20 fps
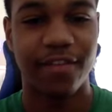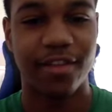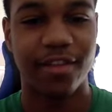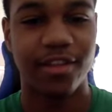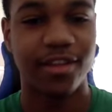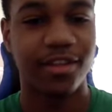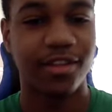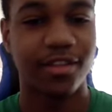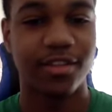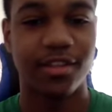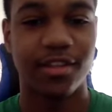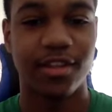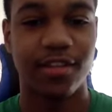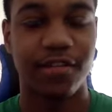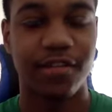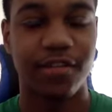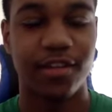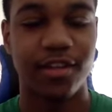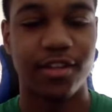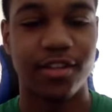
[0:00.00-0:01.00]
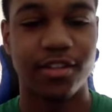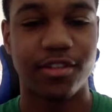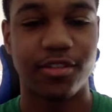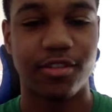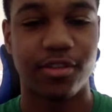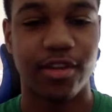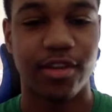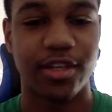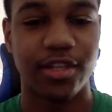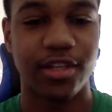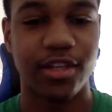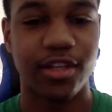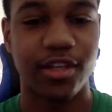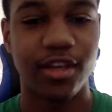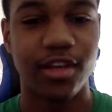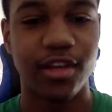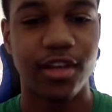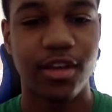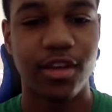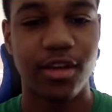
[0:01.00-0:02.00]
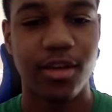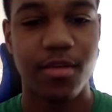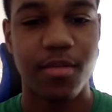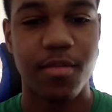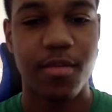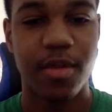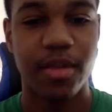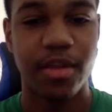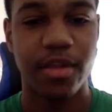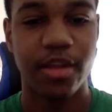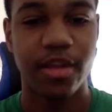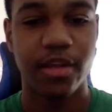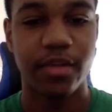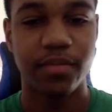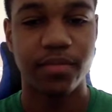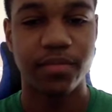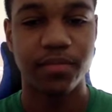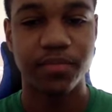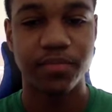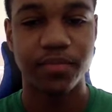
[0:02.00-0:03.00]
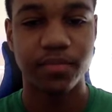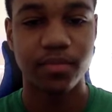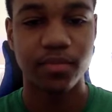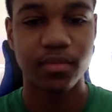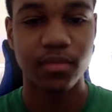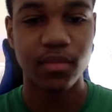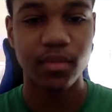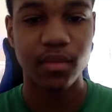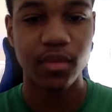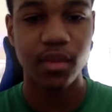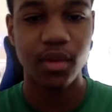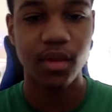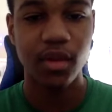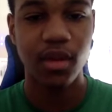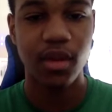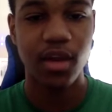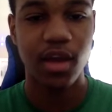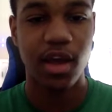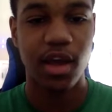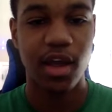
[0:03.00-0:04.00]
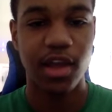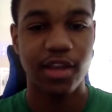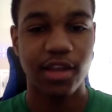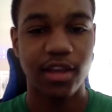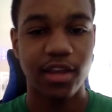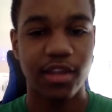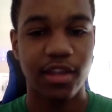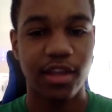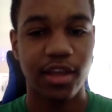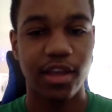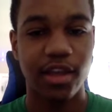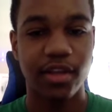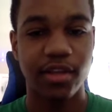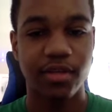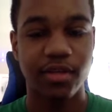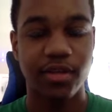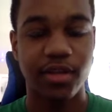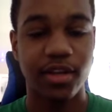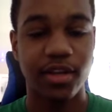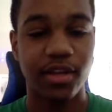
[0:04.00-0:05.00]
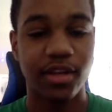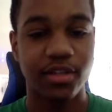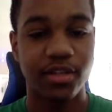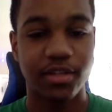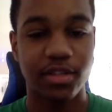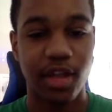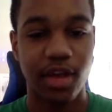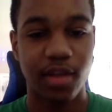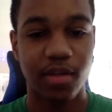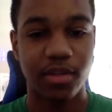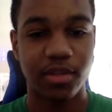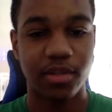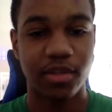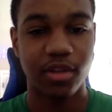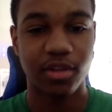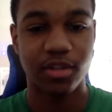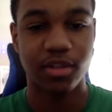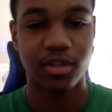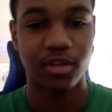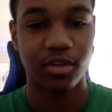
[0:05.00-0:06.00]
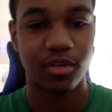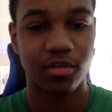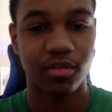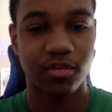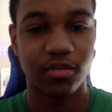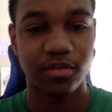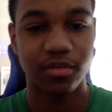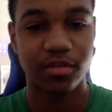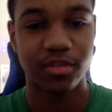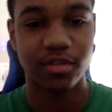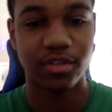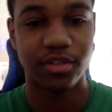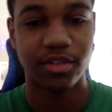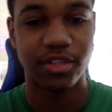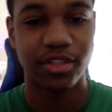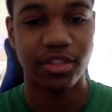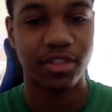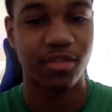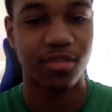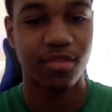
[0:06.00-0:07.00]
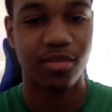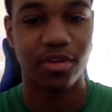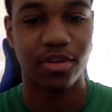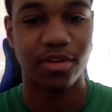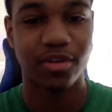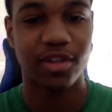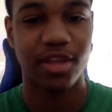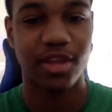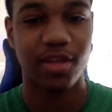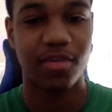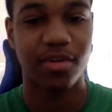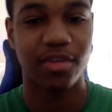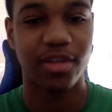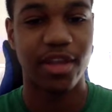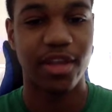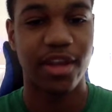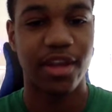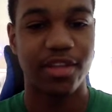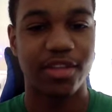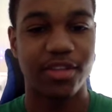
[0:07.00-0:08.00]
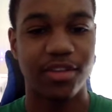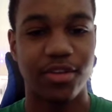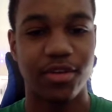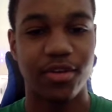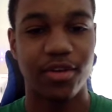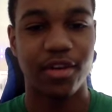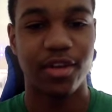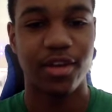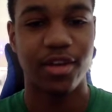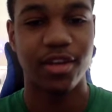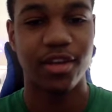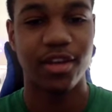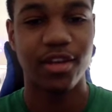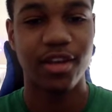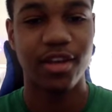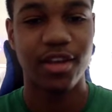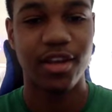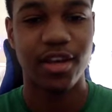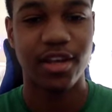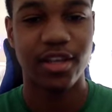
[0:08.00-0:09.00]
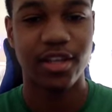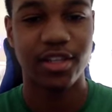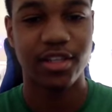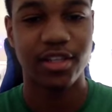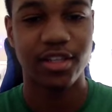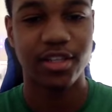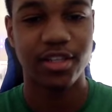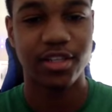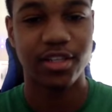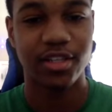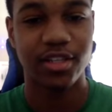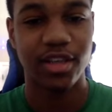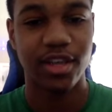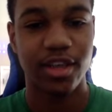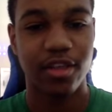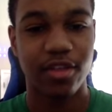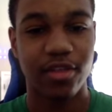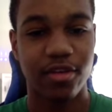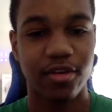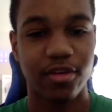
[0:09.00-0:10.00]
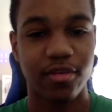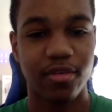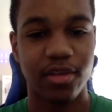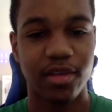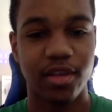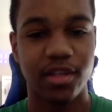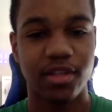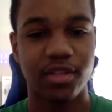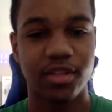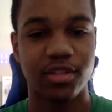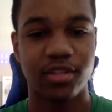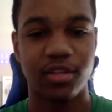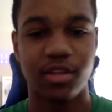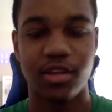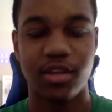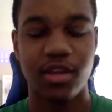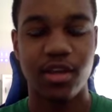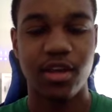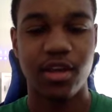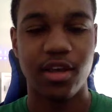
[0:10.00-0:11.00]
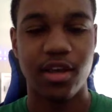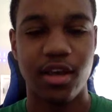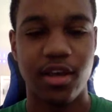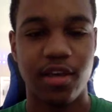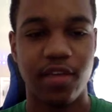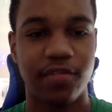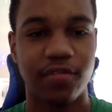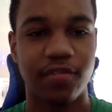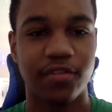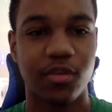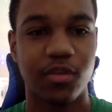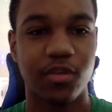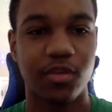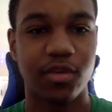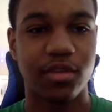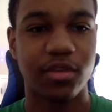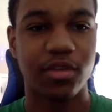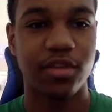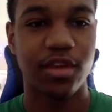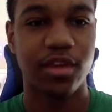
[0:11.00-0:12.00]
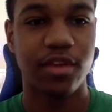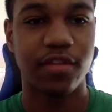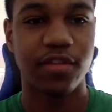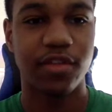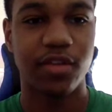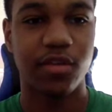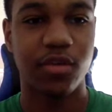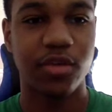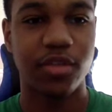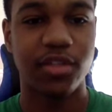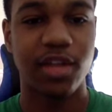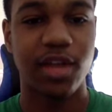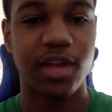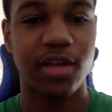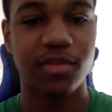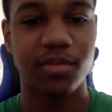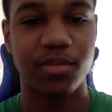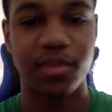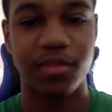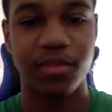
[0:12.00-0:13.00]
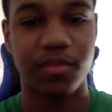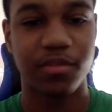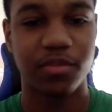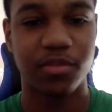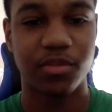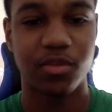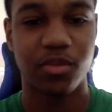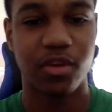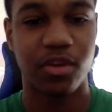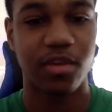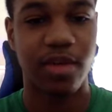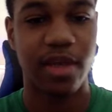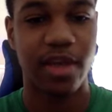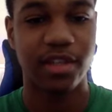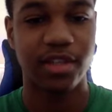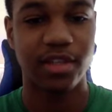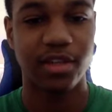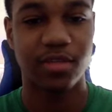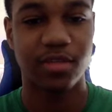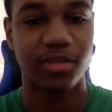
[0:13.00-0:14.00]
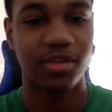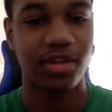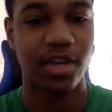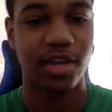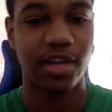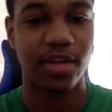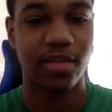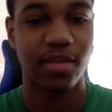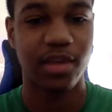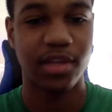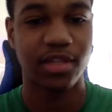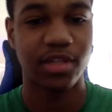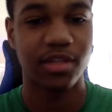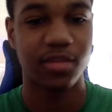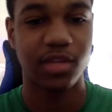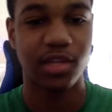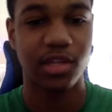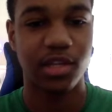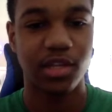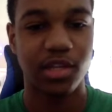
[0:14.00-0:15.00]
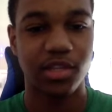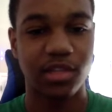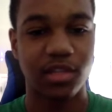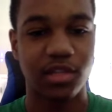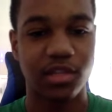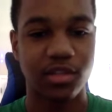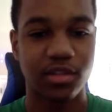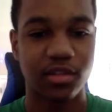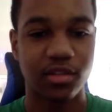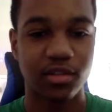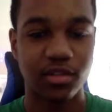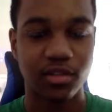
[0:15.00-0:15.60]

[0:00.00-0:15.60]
that feeling is crazy. But then I think that getting a stop is also just as important. So I put that at two. And then assist is like third, because if someone stops me from scoring a basket, I'm gonna try to get my teammate to assist.